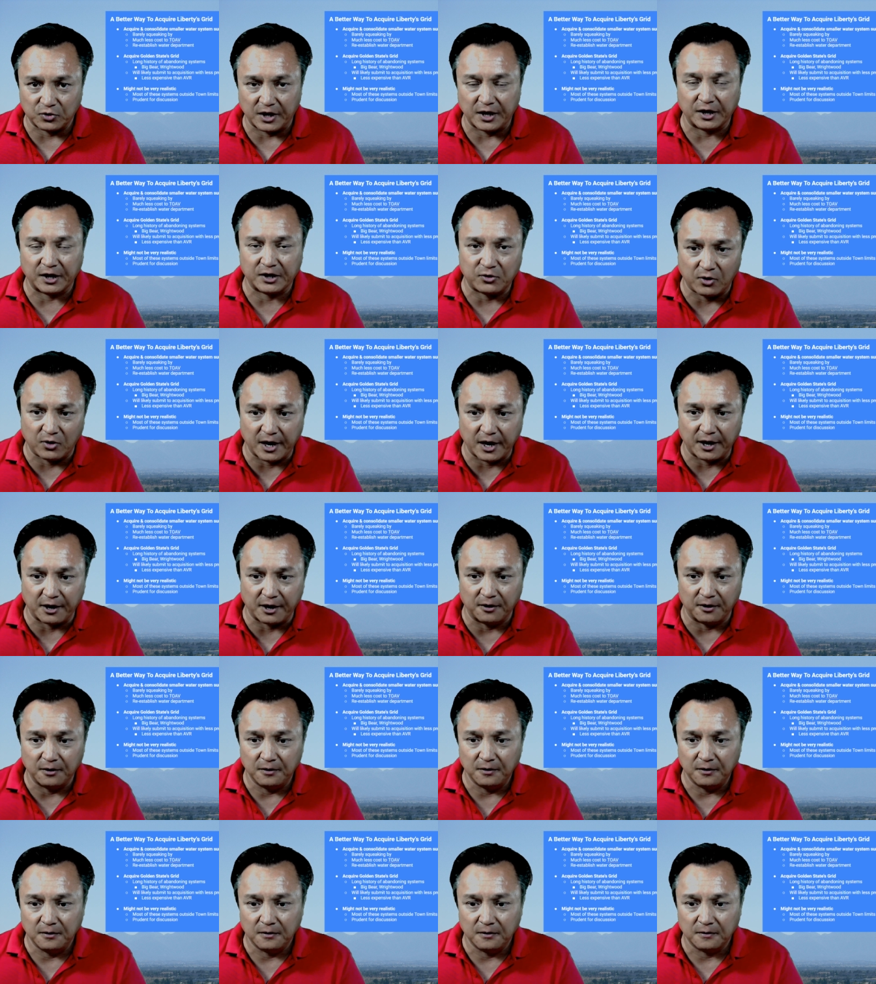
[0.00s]
acquire
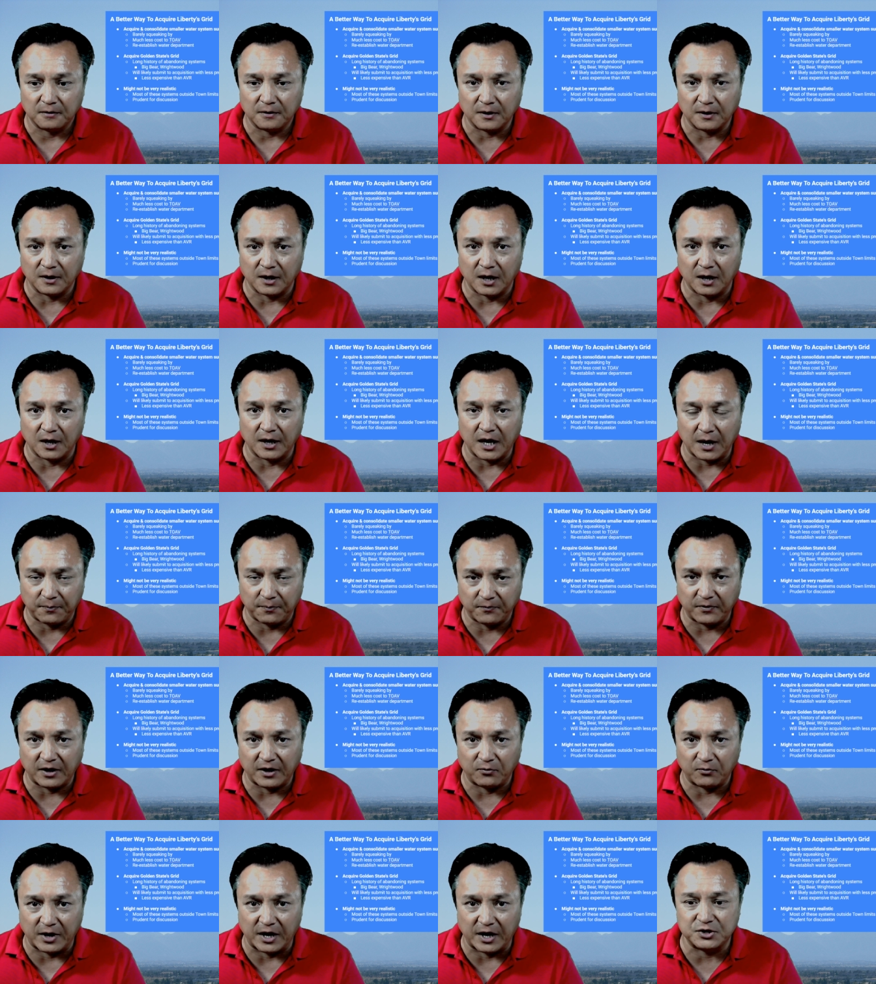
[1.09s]
uh, Apple
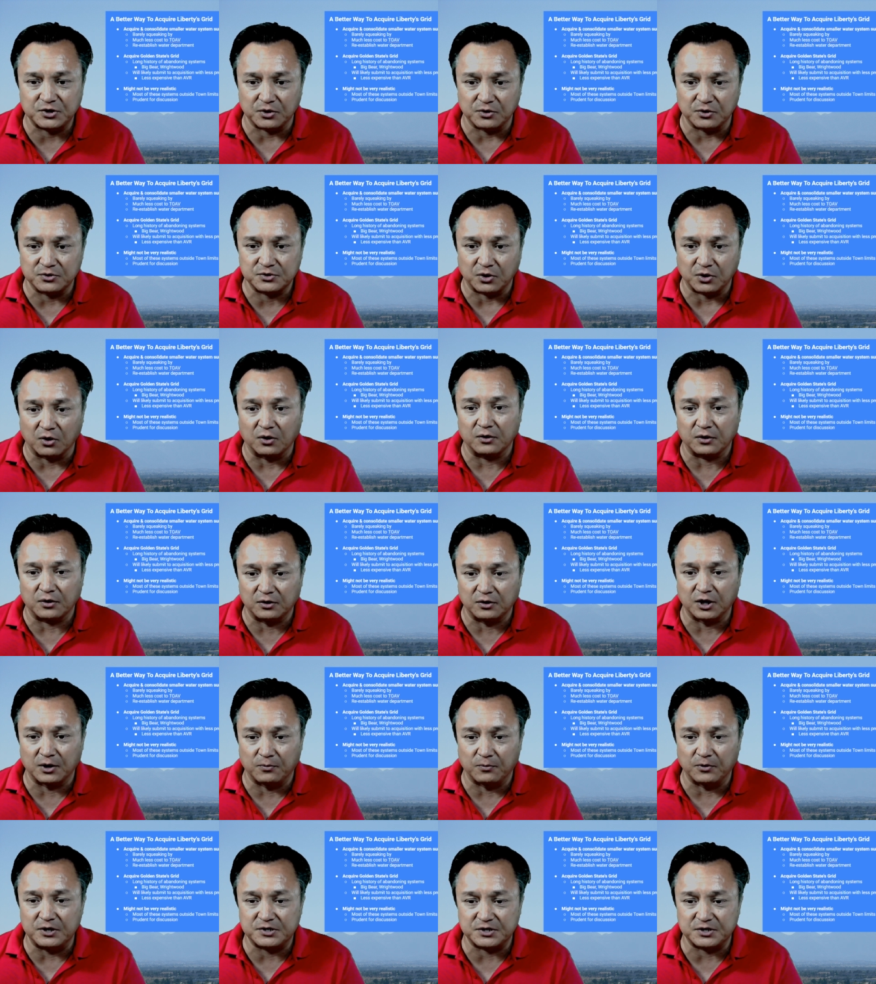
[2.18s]
Ranchos or the
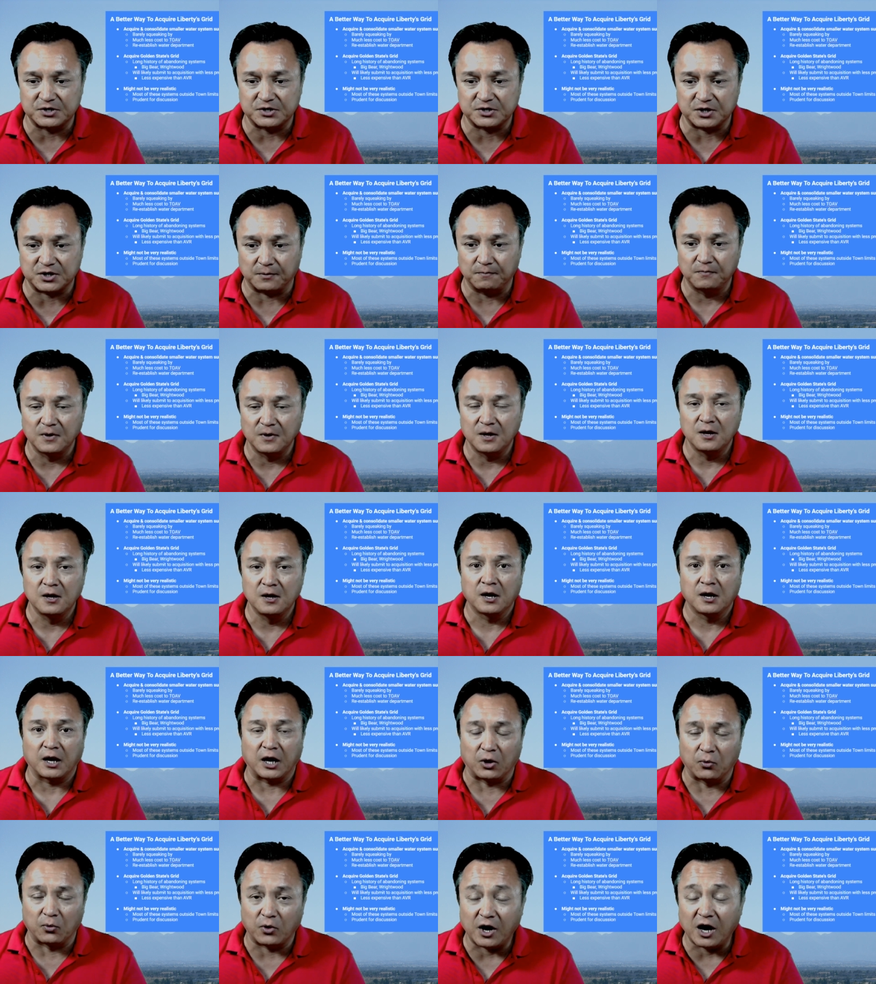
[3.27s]
Liberty system.
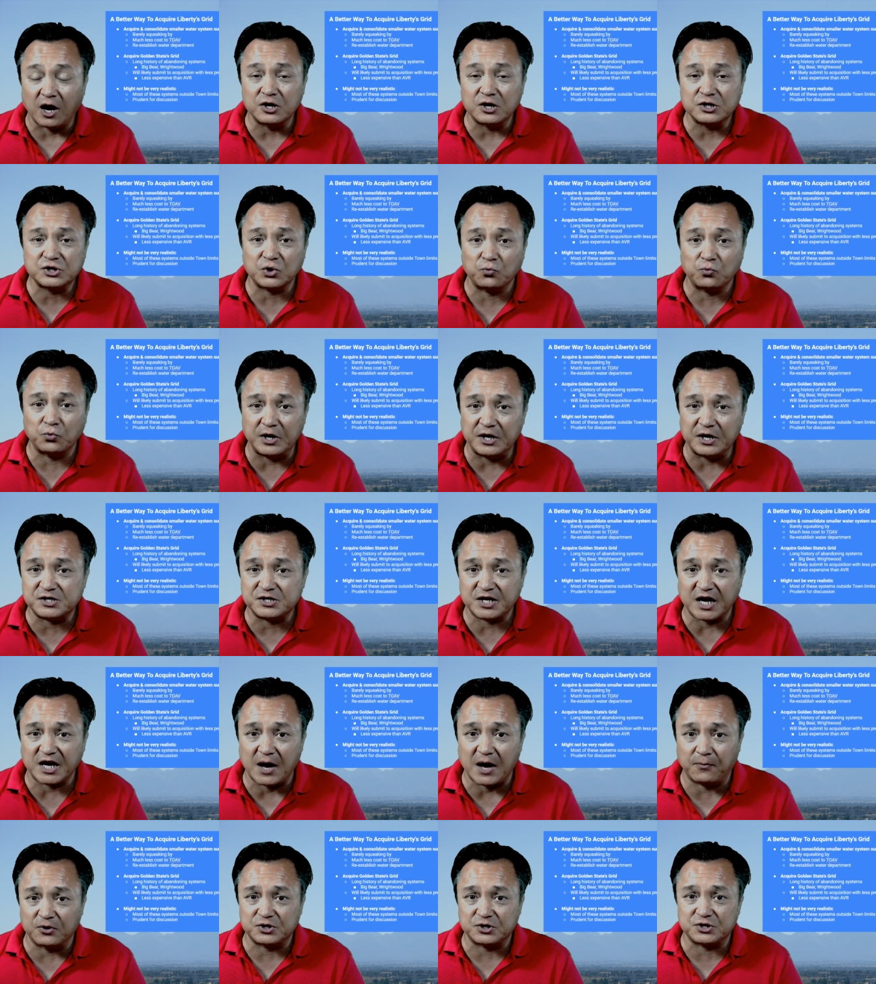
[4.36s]
And we'll also
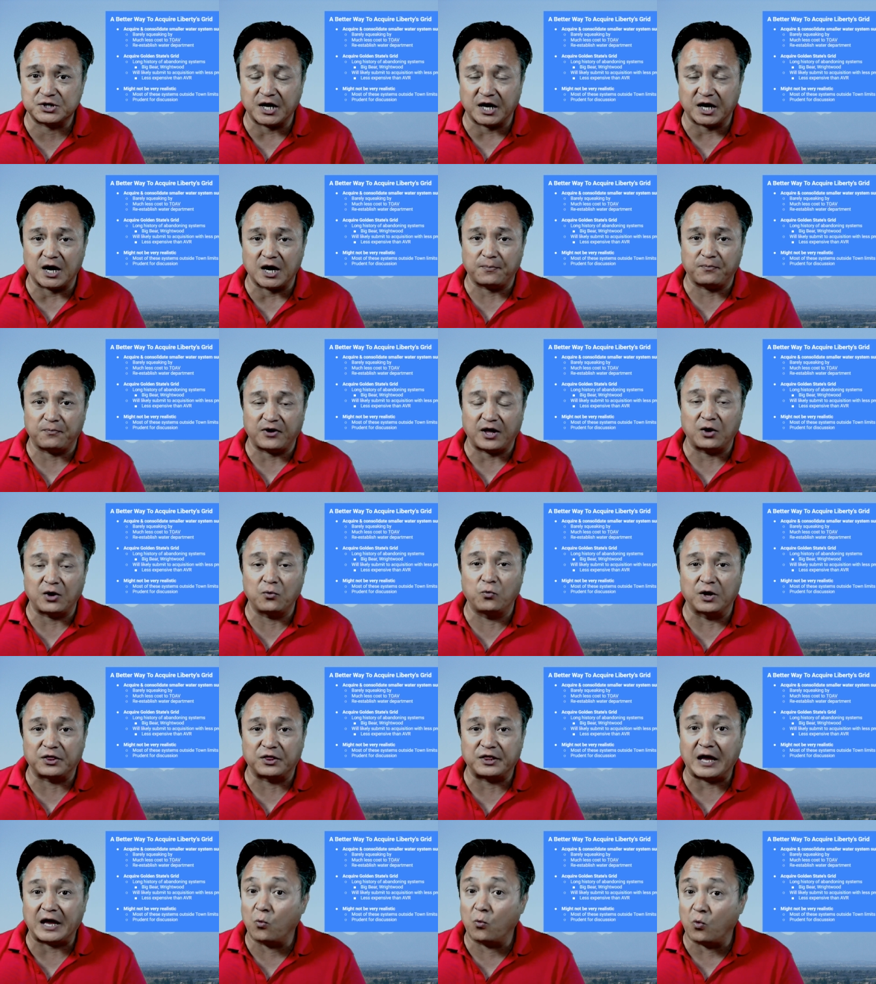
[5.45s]
reestablish Town Appalachia
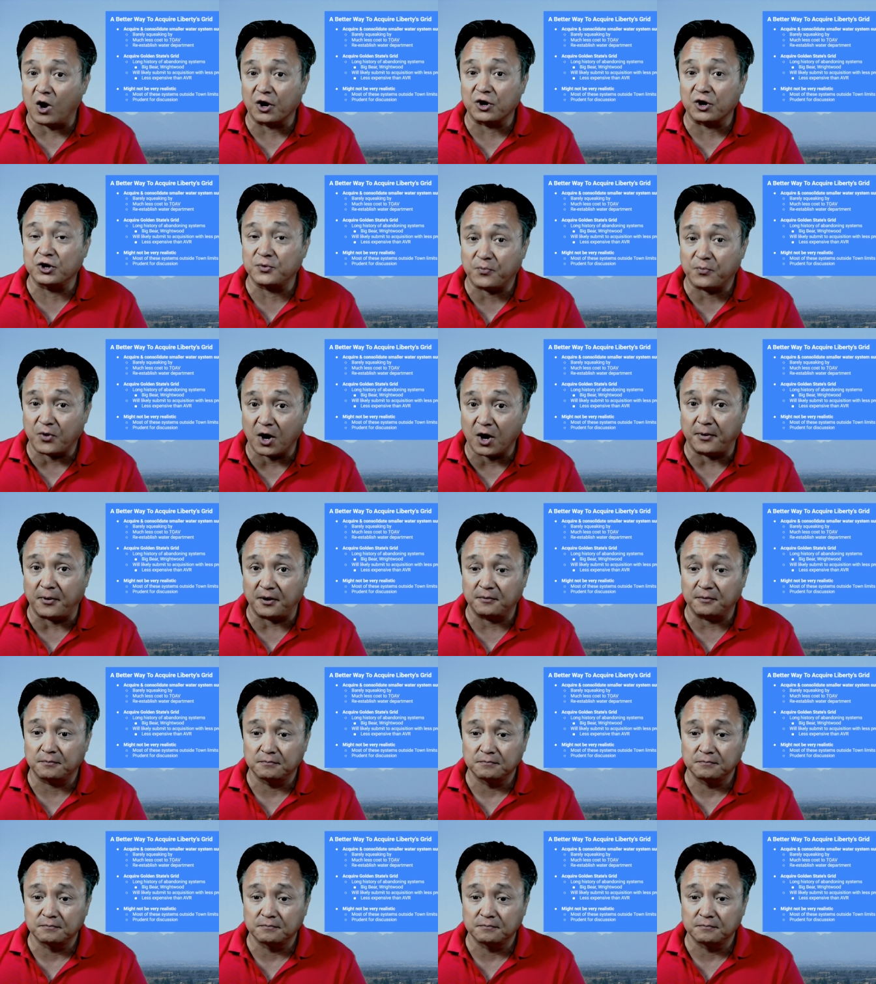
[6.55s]
with a water department.